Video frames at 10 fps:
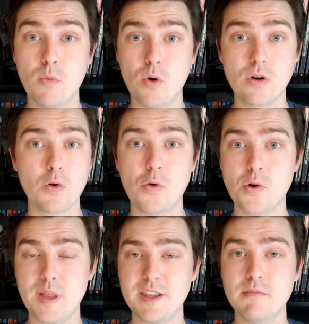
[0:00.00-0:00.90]
more
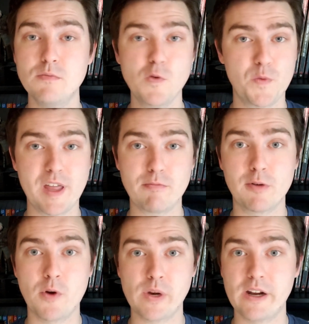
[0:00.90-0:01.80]
or let them move without
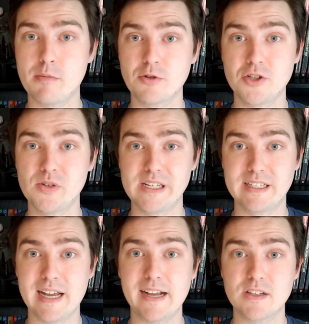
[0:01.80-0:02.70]
provoking opportunity
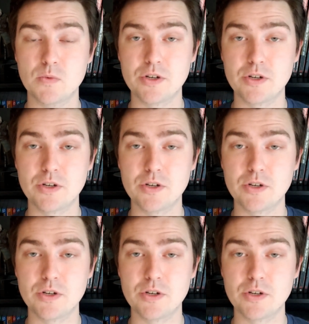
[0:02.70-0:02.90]
attacks,